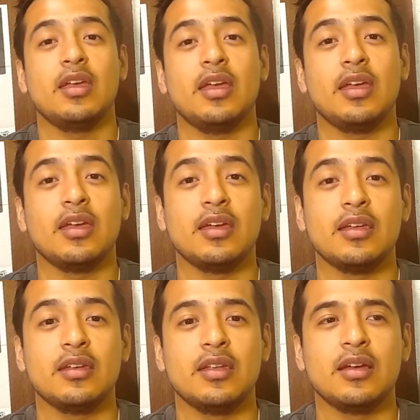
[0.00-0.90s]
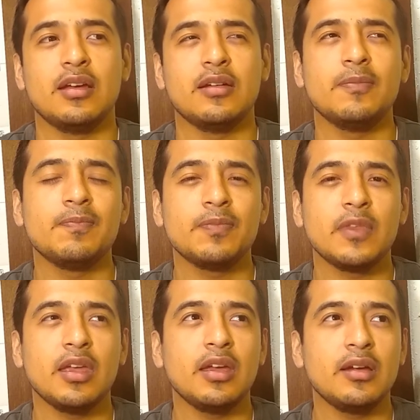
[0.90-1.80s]
And
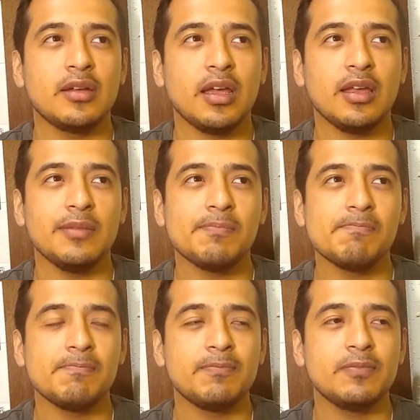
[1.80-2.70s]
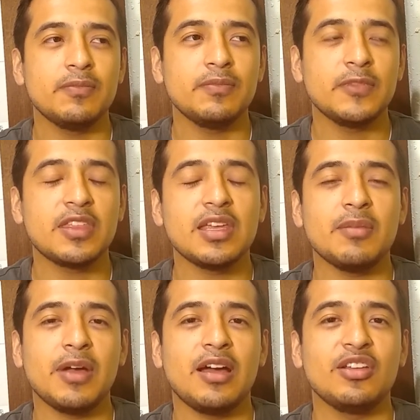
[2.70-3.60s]
the thing
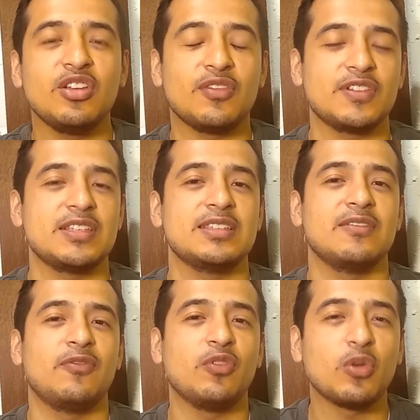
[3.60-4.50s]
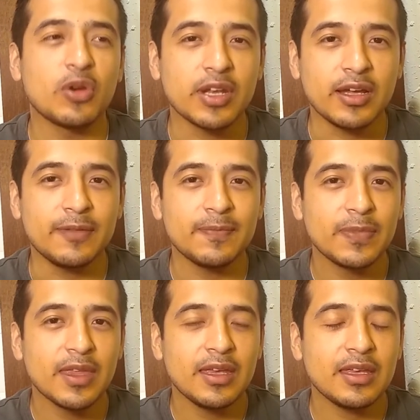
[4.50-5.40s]
about universities in Florida
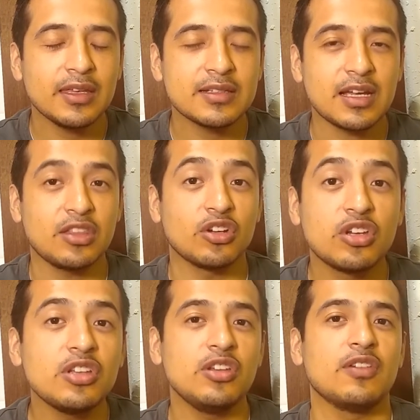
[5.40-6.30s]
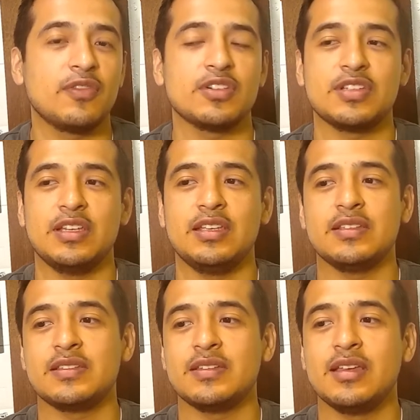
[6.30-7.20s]
is like they're good
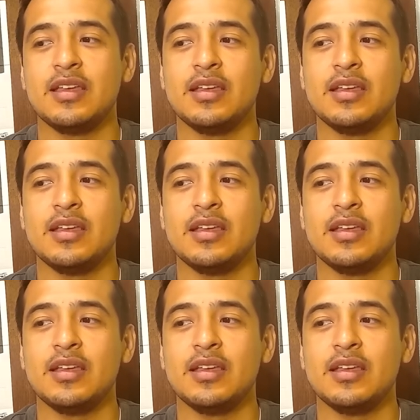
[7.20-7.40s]
universities,